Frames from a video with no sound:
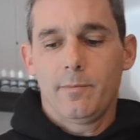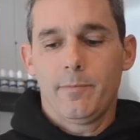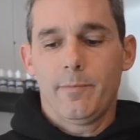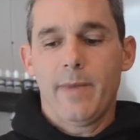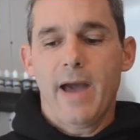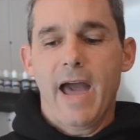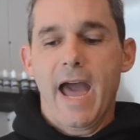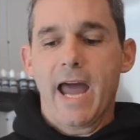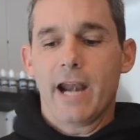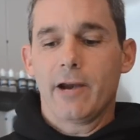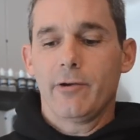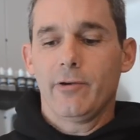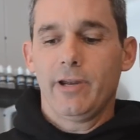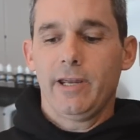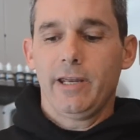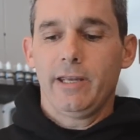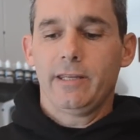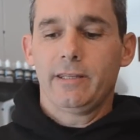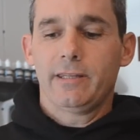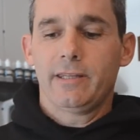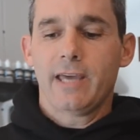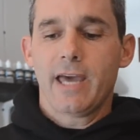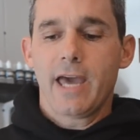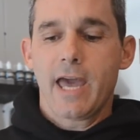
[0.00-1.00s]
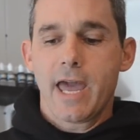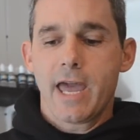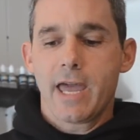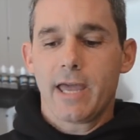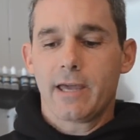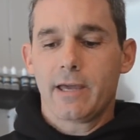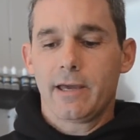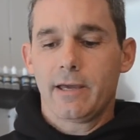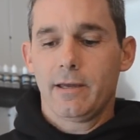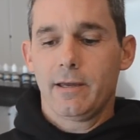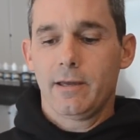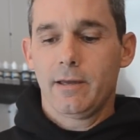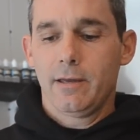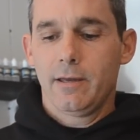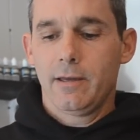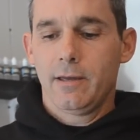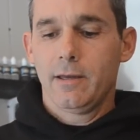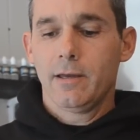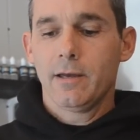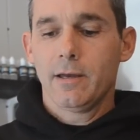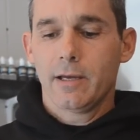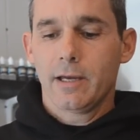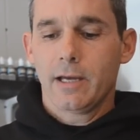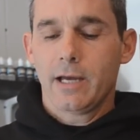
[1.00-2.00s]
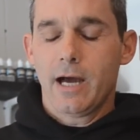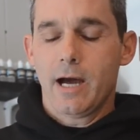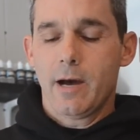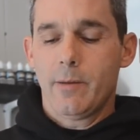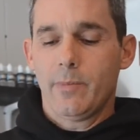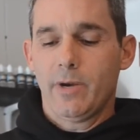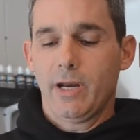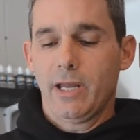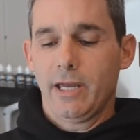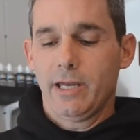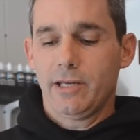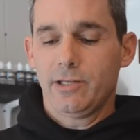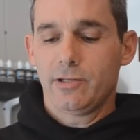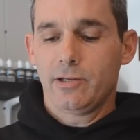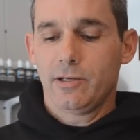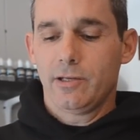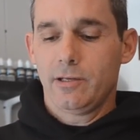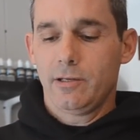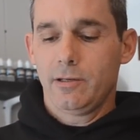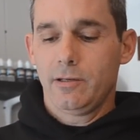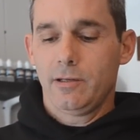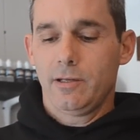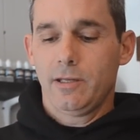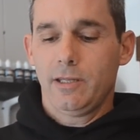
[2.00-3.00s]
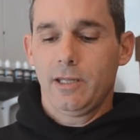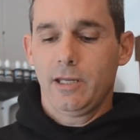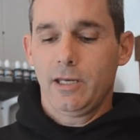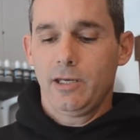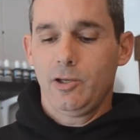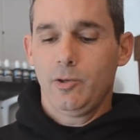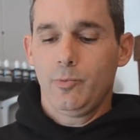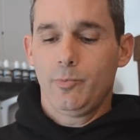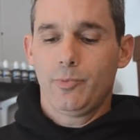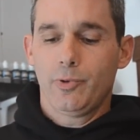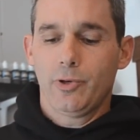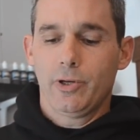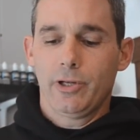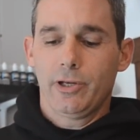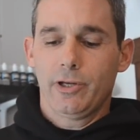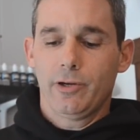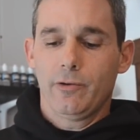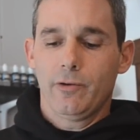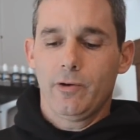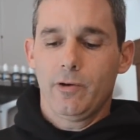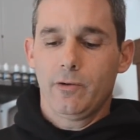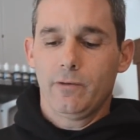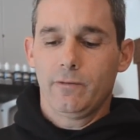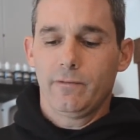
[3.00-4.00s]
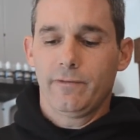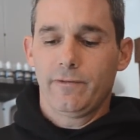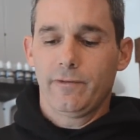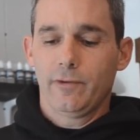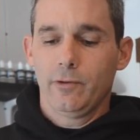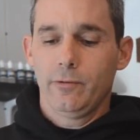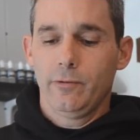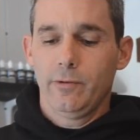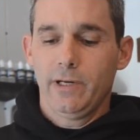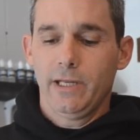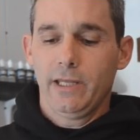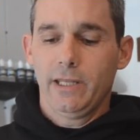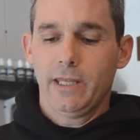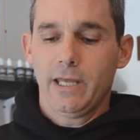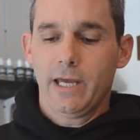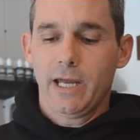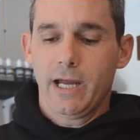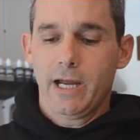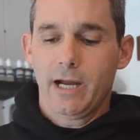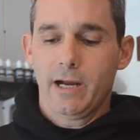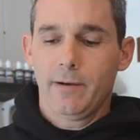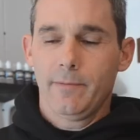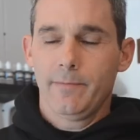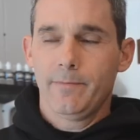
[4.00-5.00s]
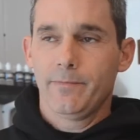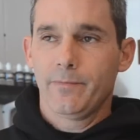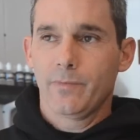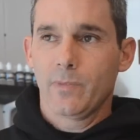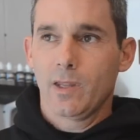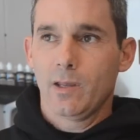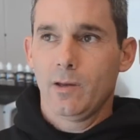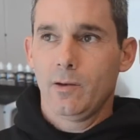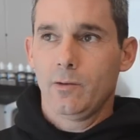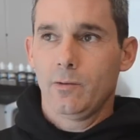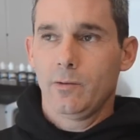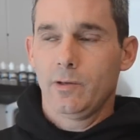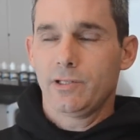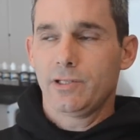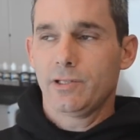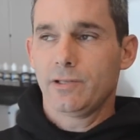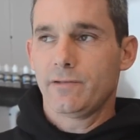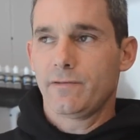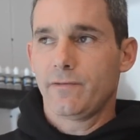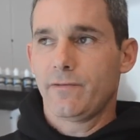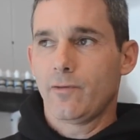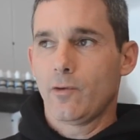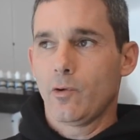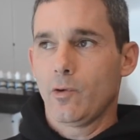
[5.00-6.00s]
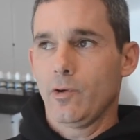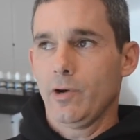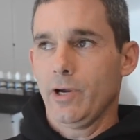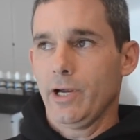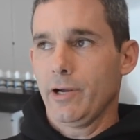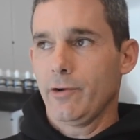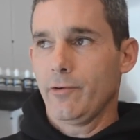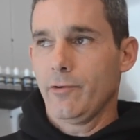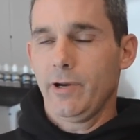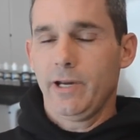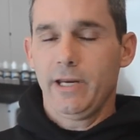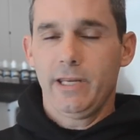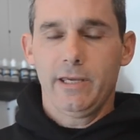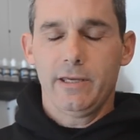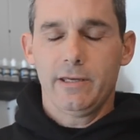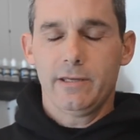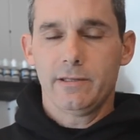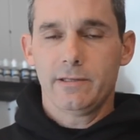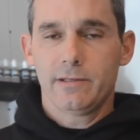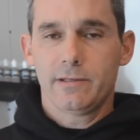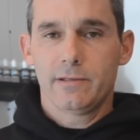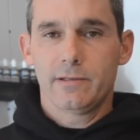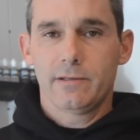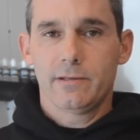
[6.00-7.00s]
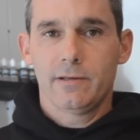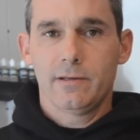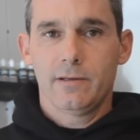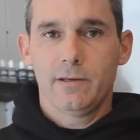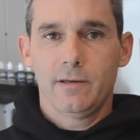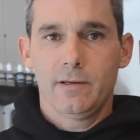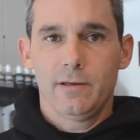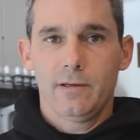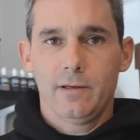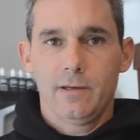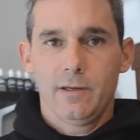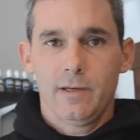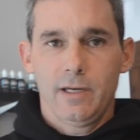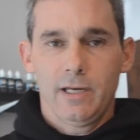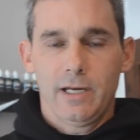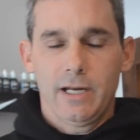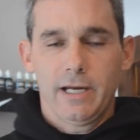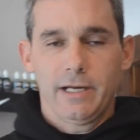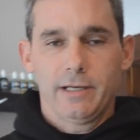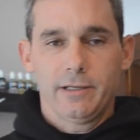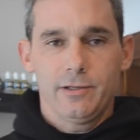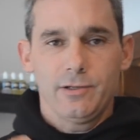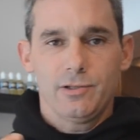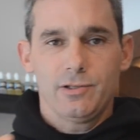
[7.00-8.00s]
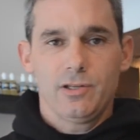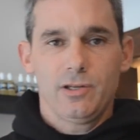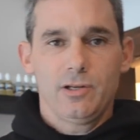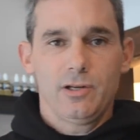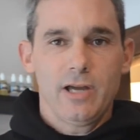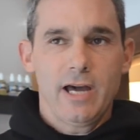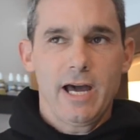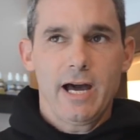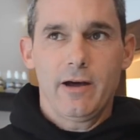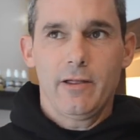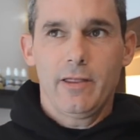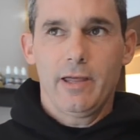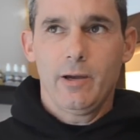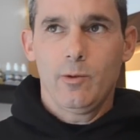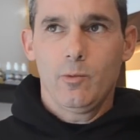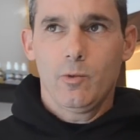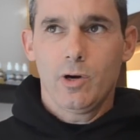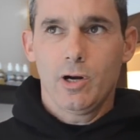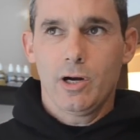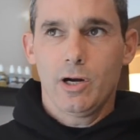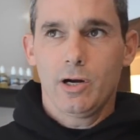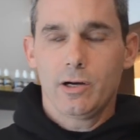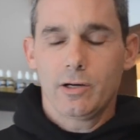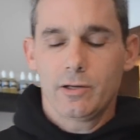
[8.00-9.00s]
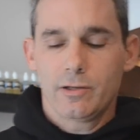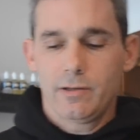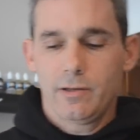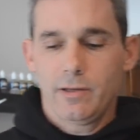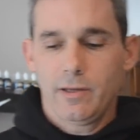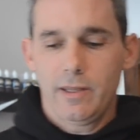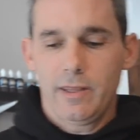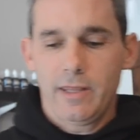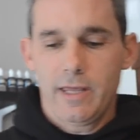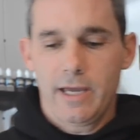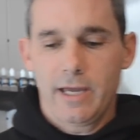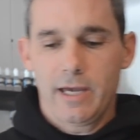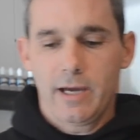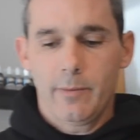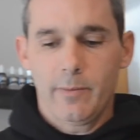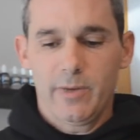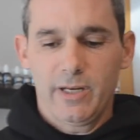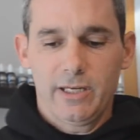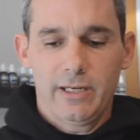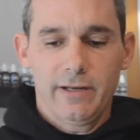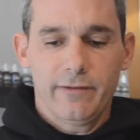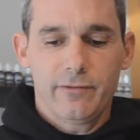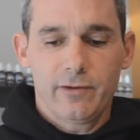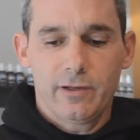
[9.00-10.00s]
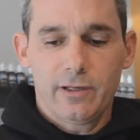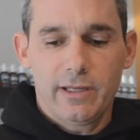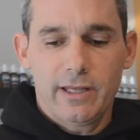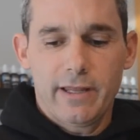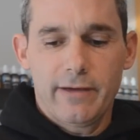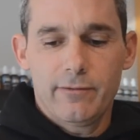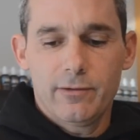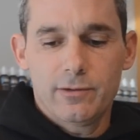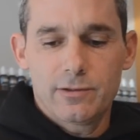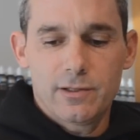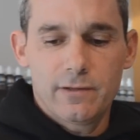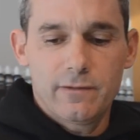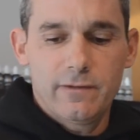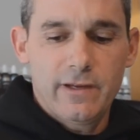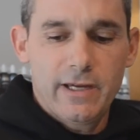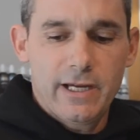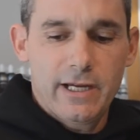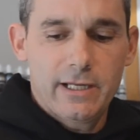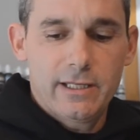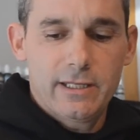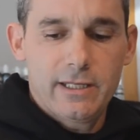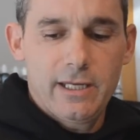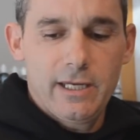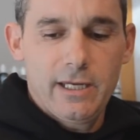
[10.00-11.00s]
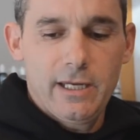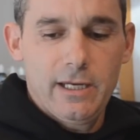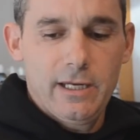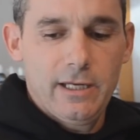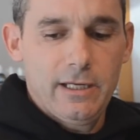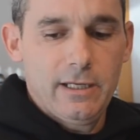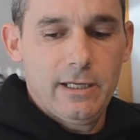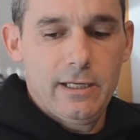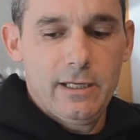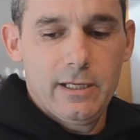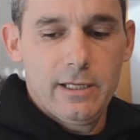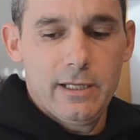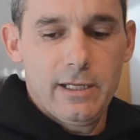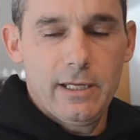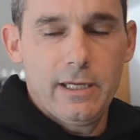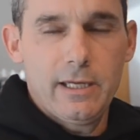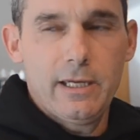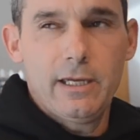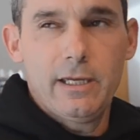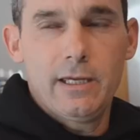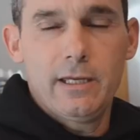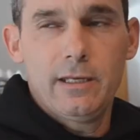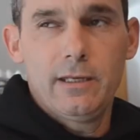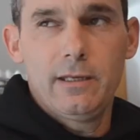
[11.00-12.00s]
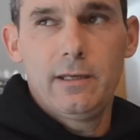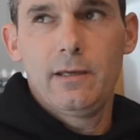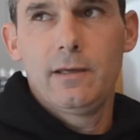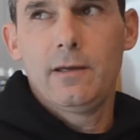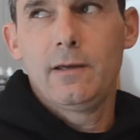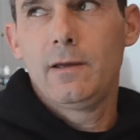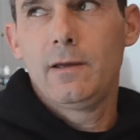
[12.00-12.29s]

battery tank combination, and then you put your own fluid in there, which is 4 ingredients, and I understood how they worked, and they come in different levels of nicotine. And